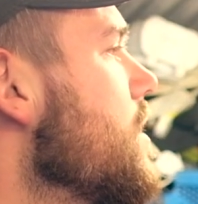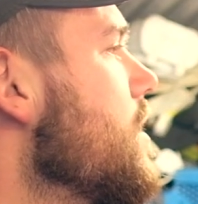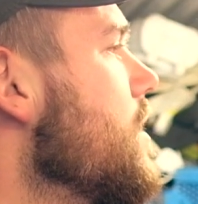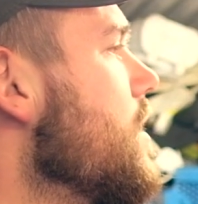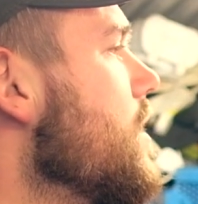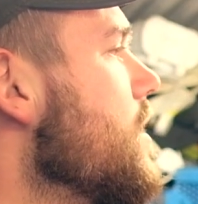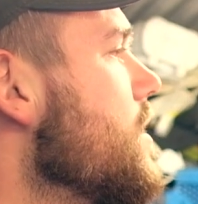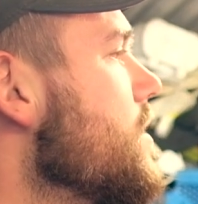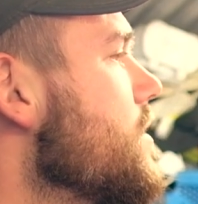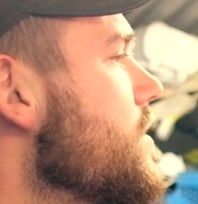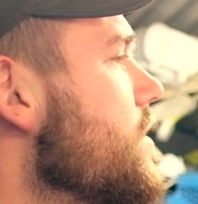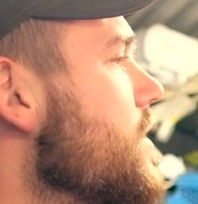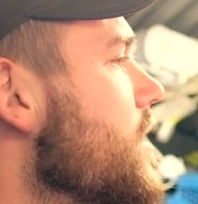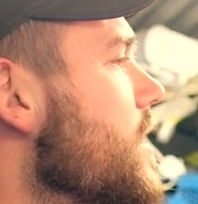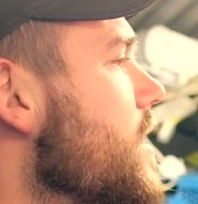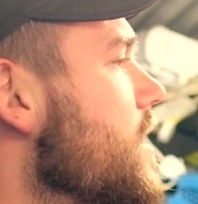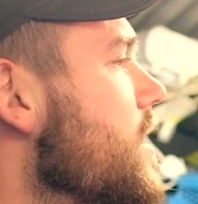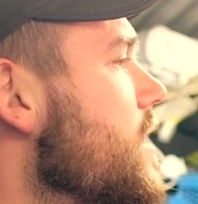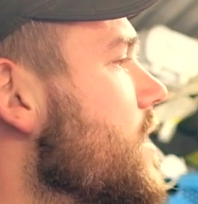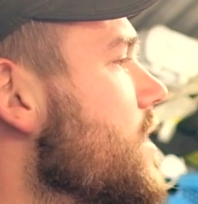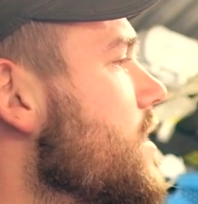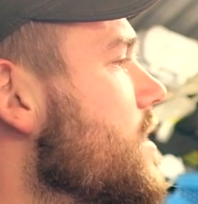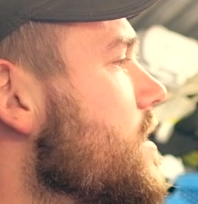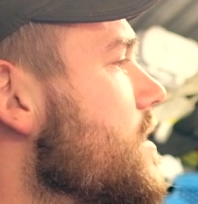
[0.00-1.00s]
And
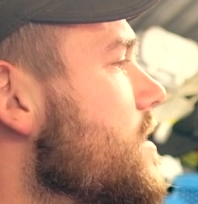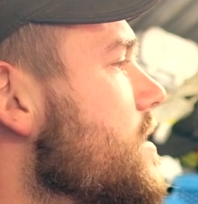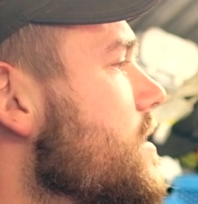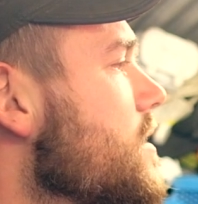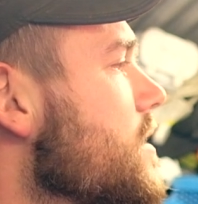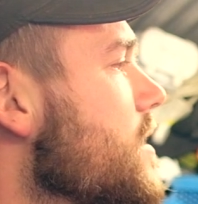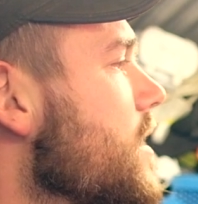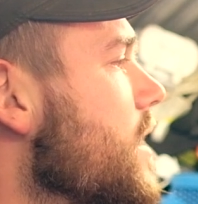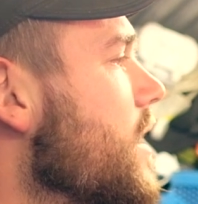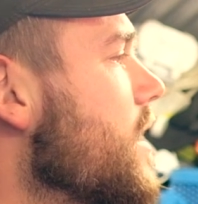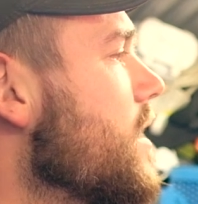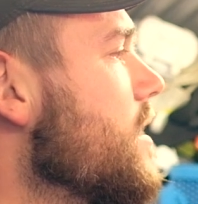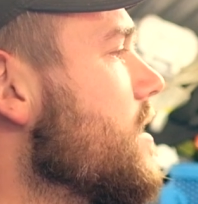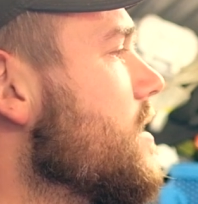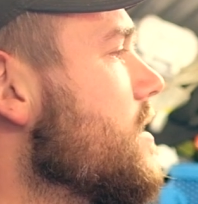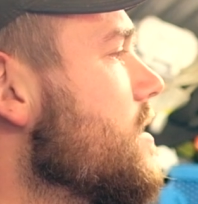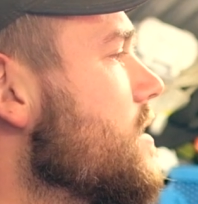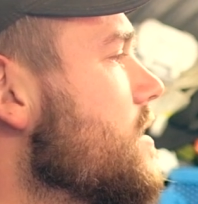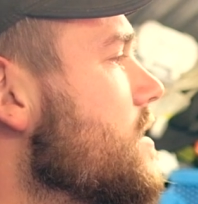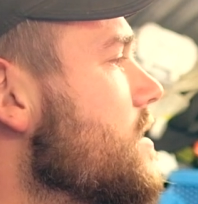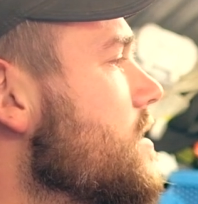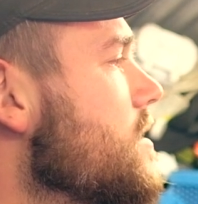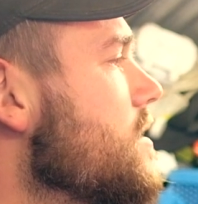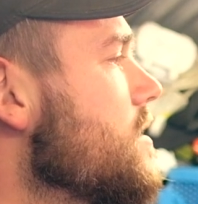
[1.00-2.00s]
yeah,
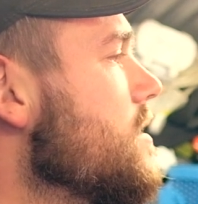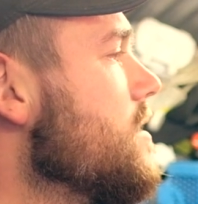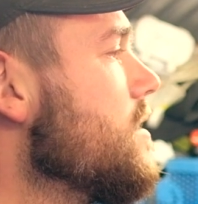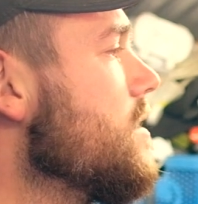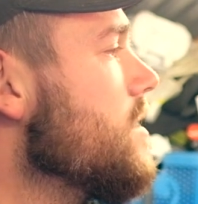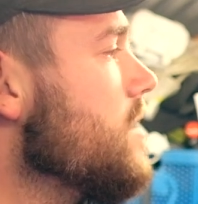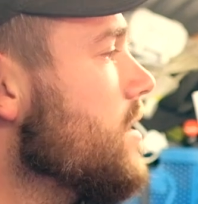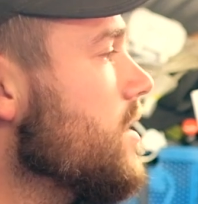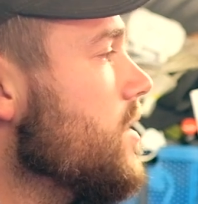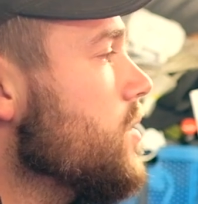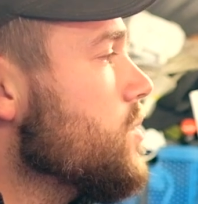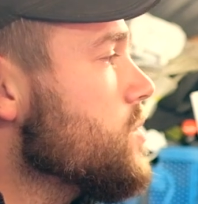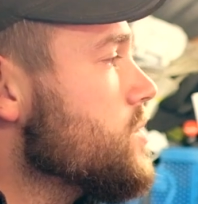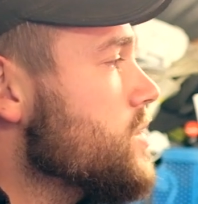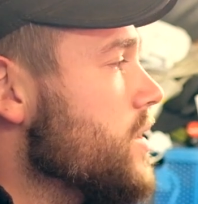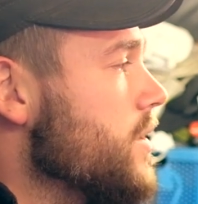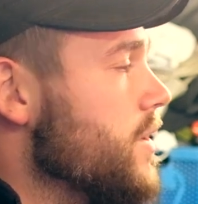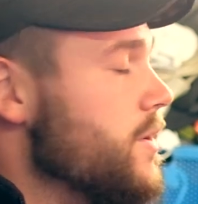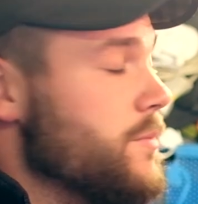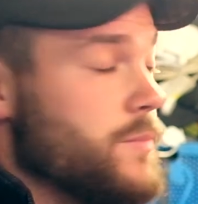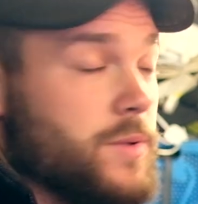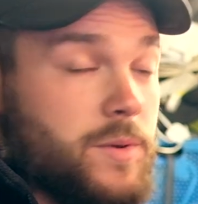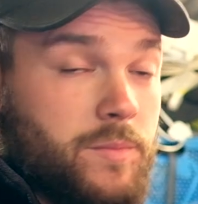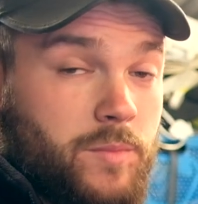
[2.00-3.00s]
also
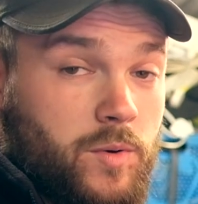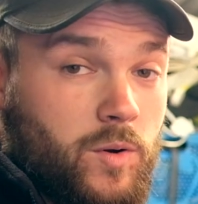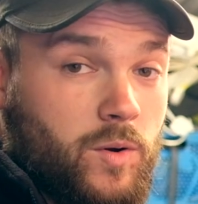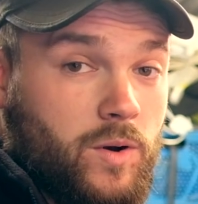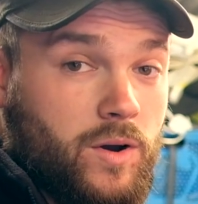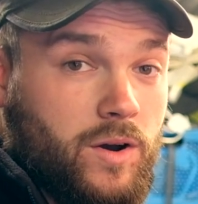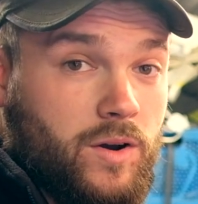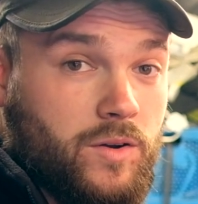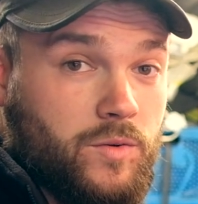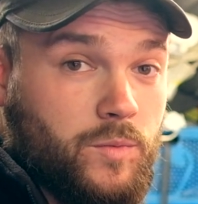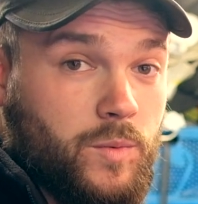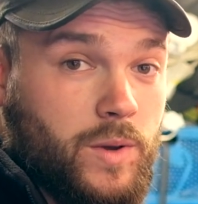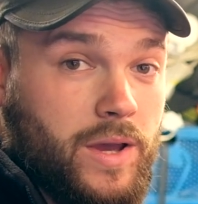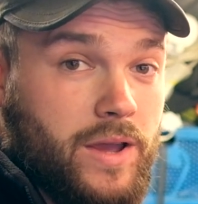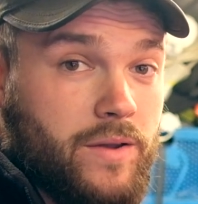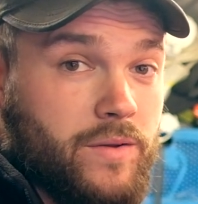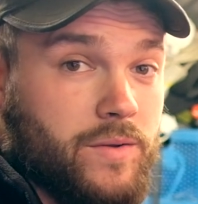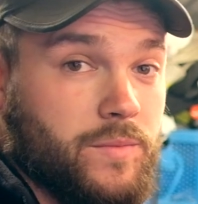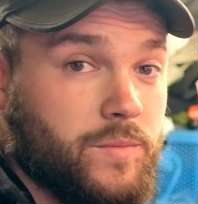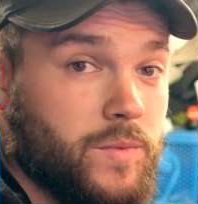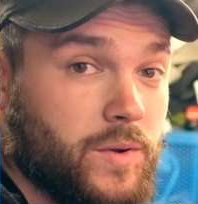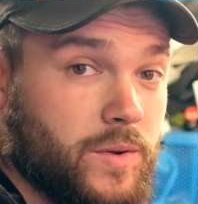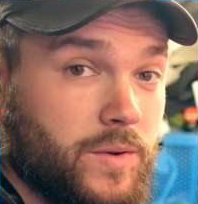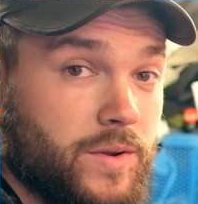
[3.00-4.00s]
it'll be more hard
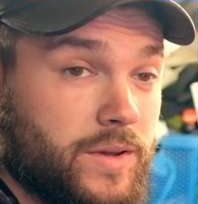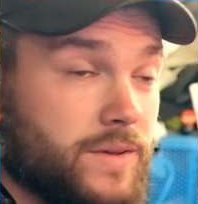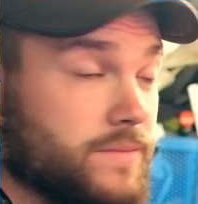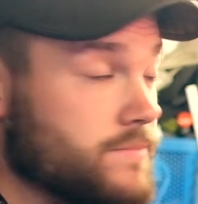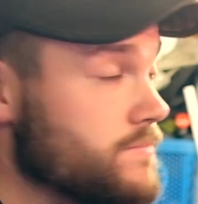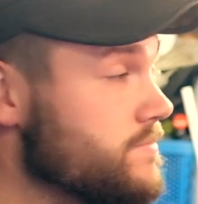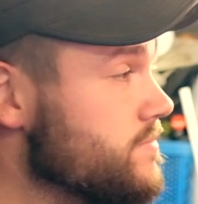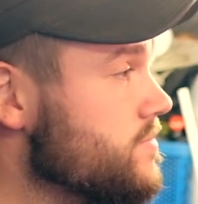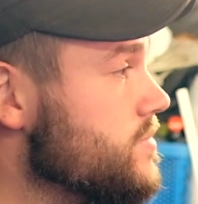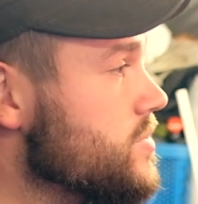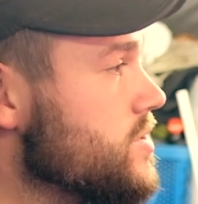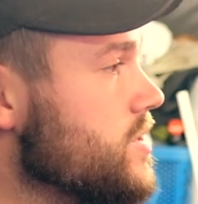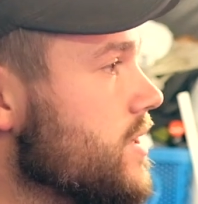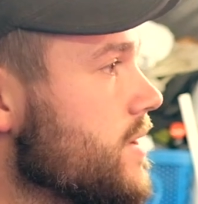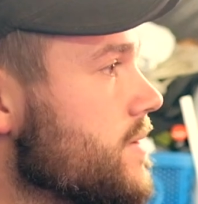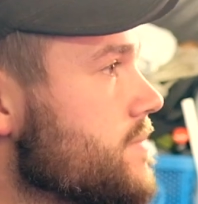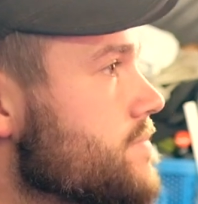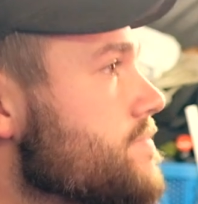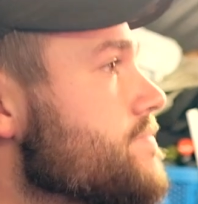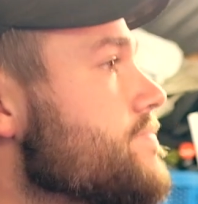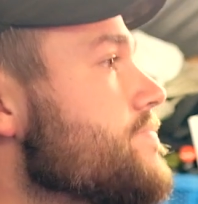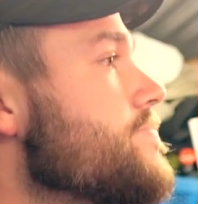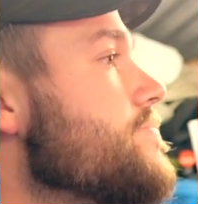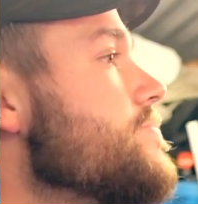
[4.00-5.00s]
wearing, won't it? So
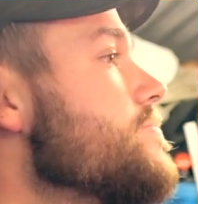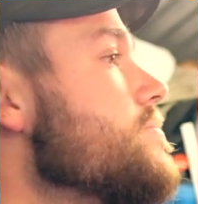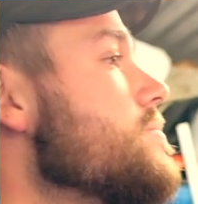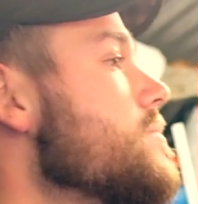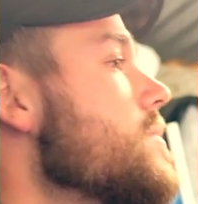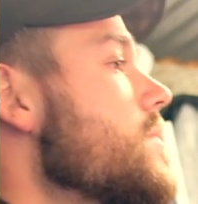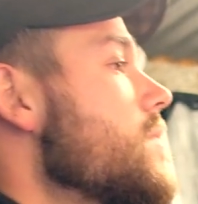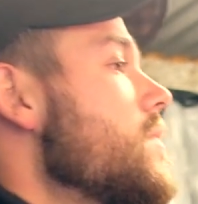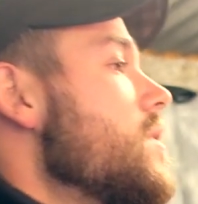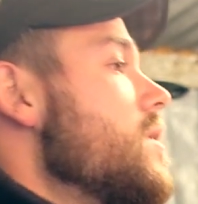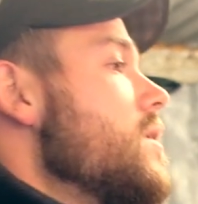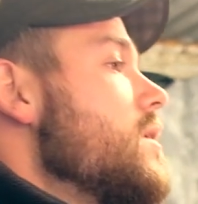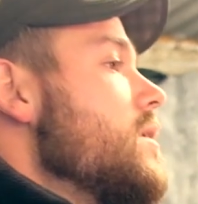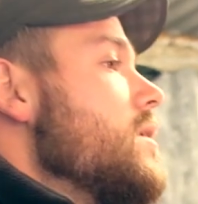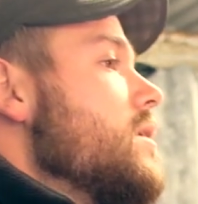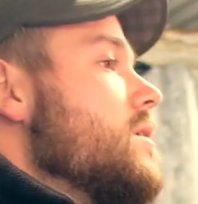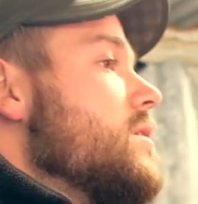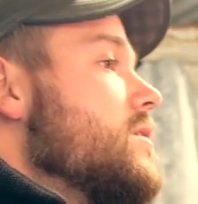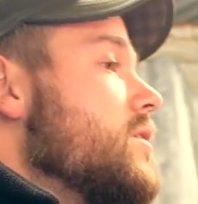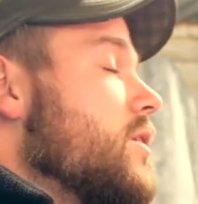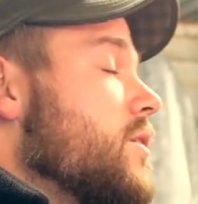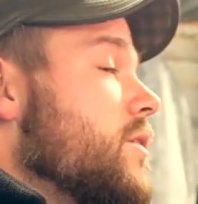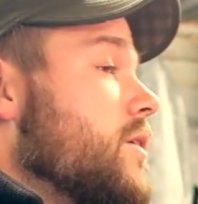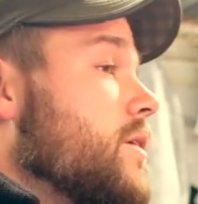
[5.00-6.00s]

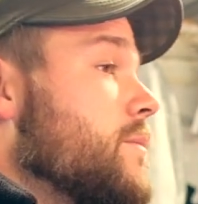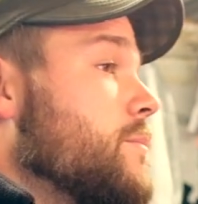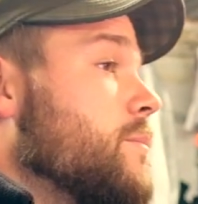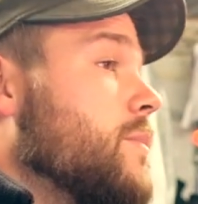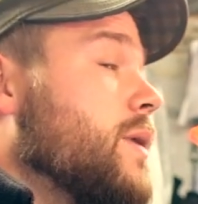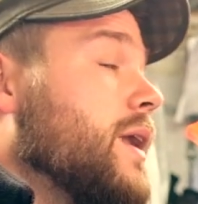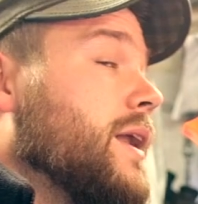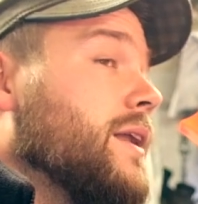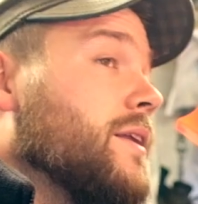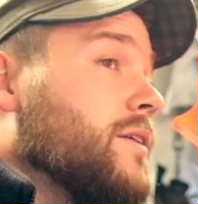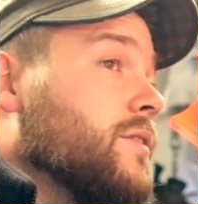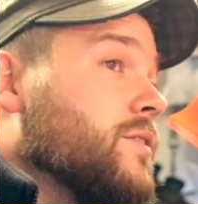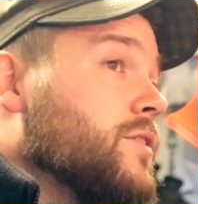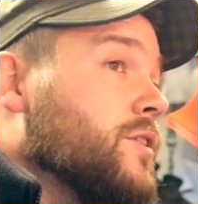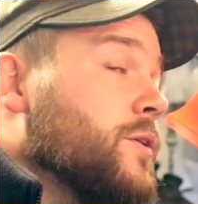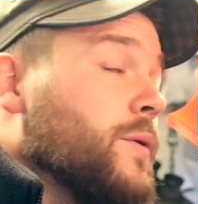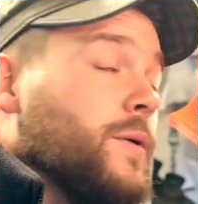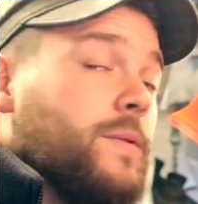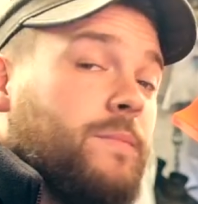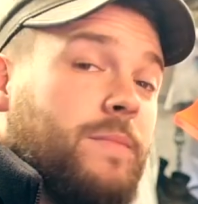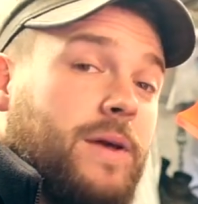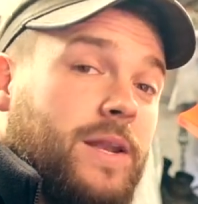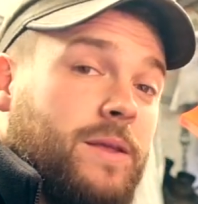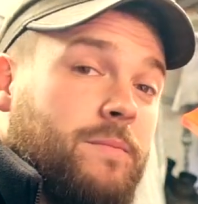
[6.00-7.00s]
not that I'm planning on
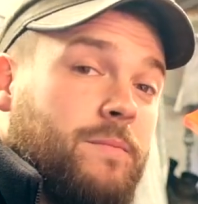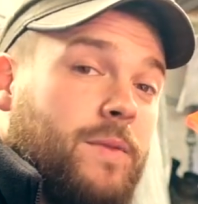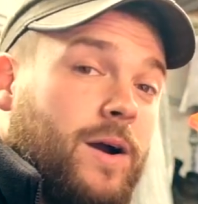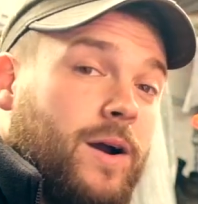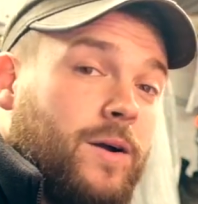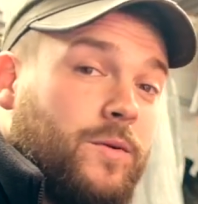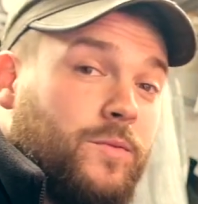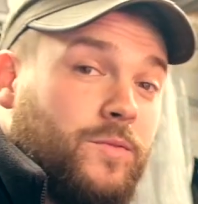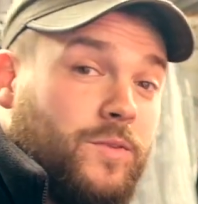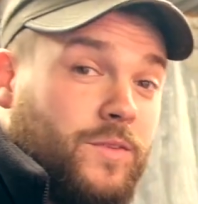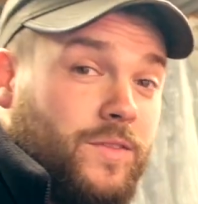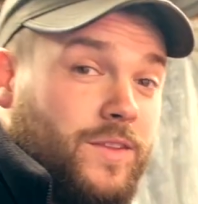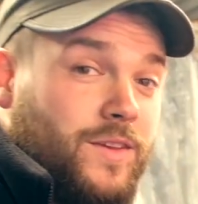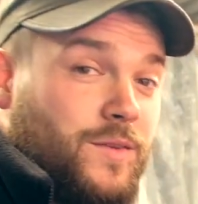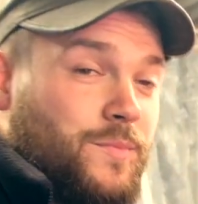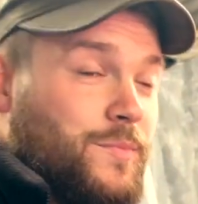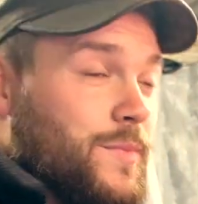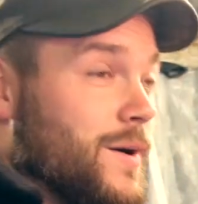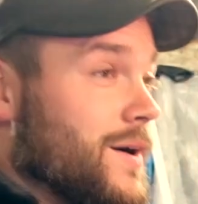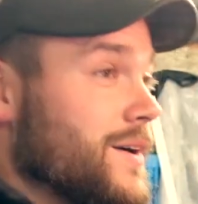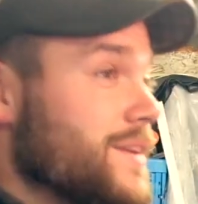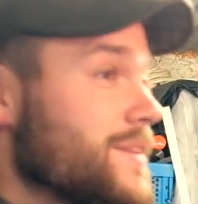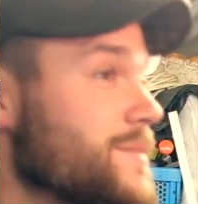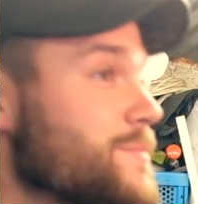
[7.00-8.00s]
doing many miles on this
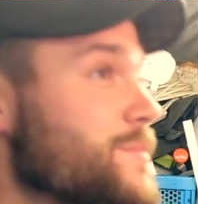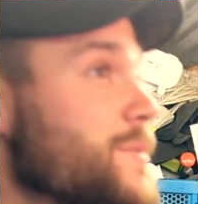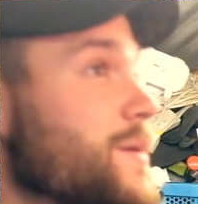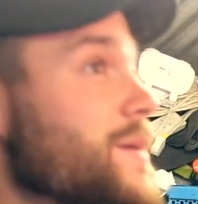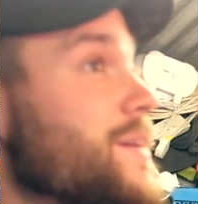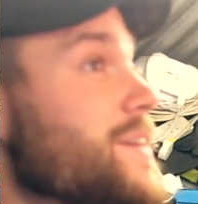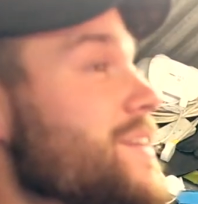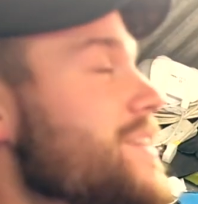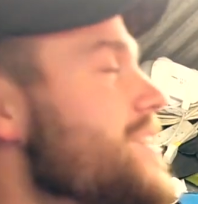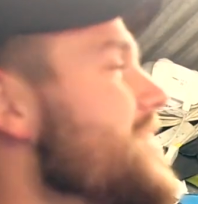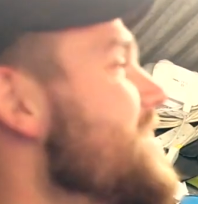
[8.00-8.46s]
bike, but